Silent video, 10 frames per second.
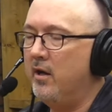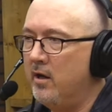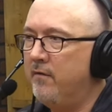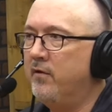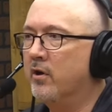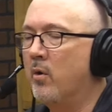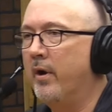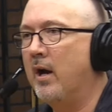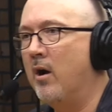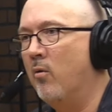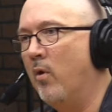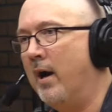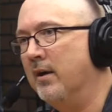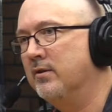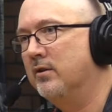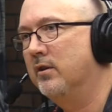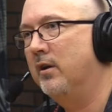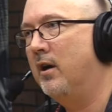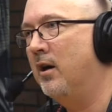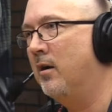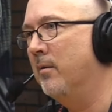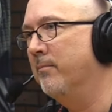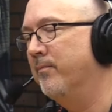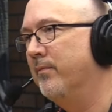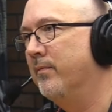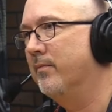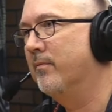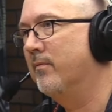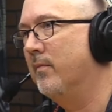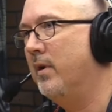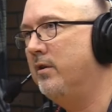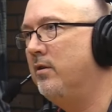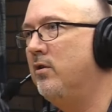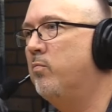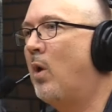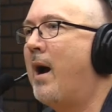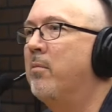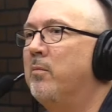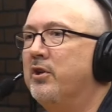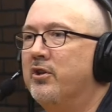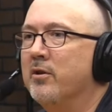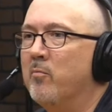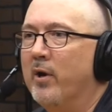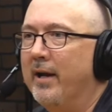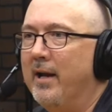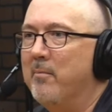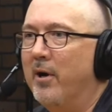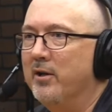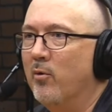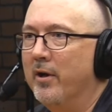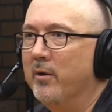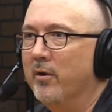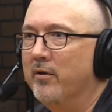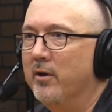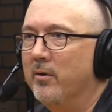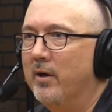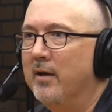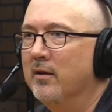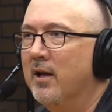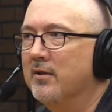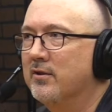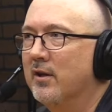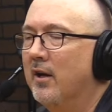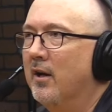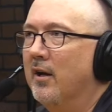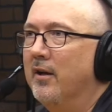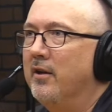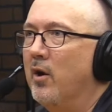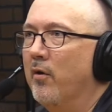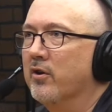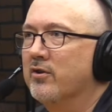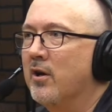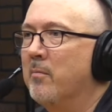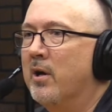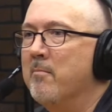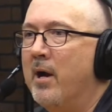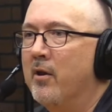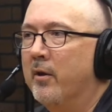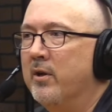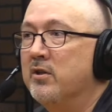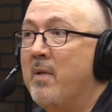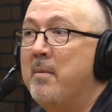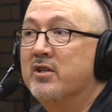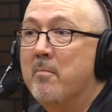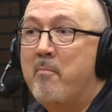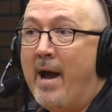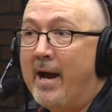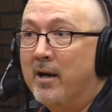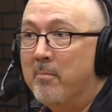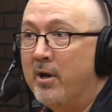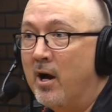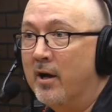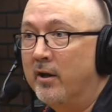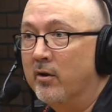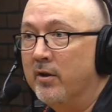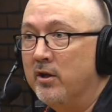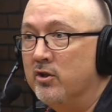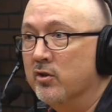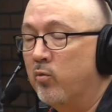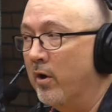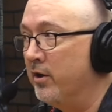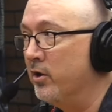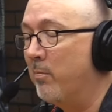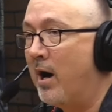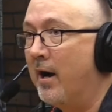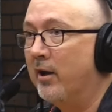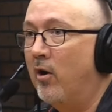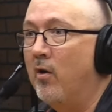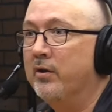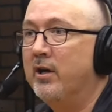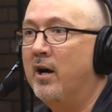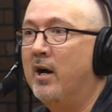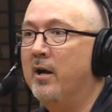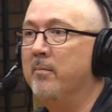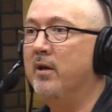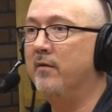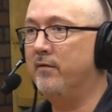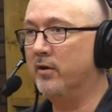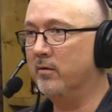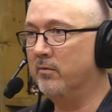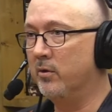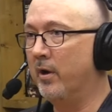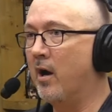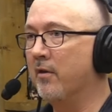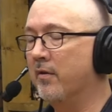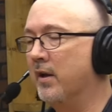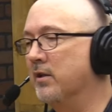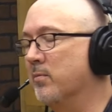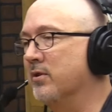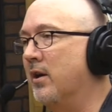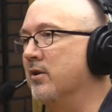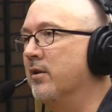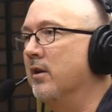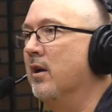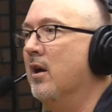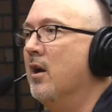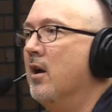If you're going out west, um, you probably shouldn't bring an 8 by 20 with you unless you know, there's some compelling reason. Maybe it's a backup binocular that you just want in your pocket all the time if you're yeah. doing other things besides hunting.